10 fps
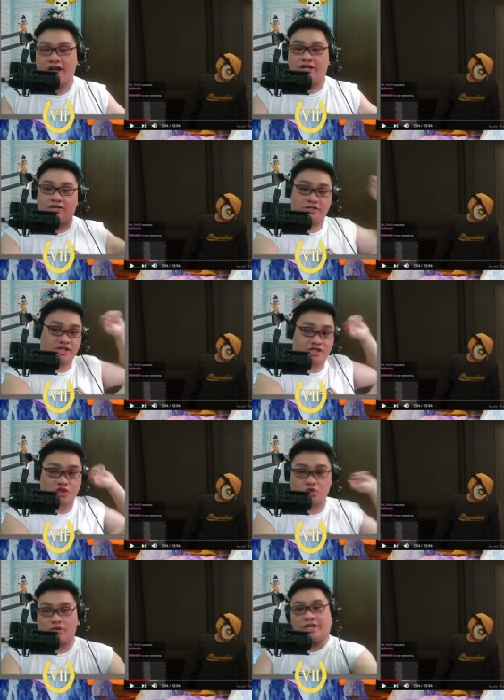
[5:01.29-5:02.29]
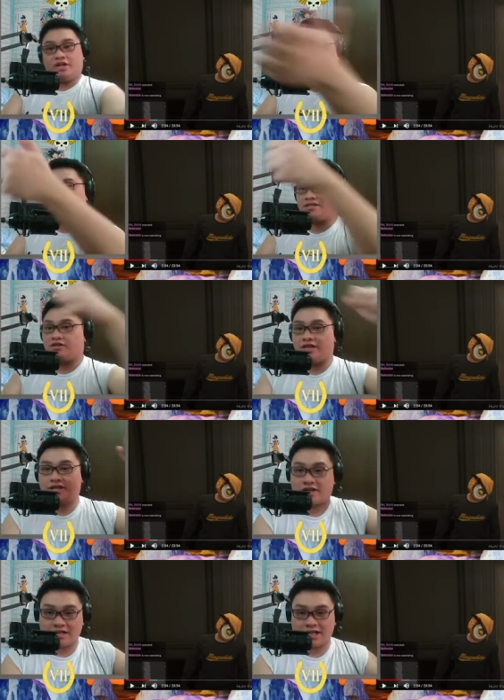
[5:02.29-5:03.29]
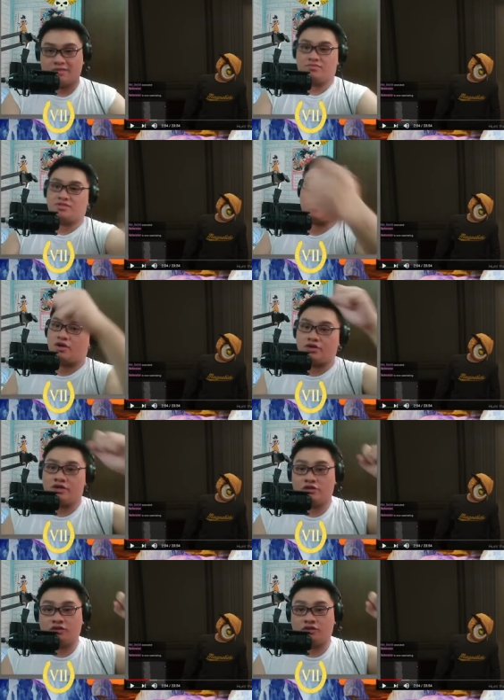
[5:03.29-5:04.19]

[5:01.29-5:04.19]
you'll just swing your pistol like a club, so you'll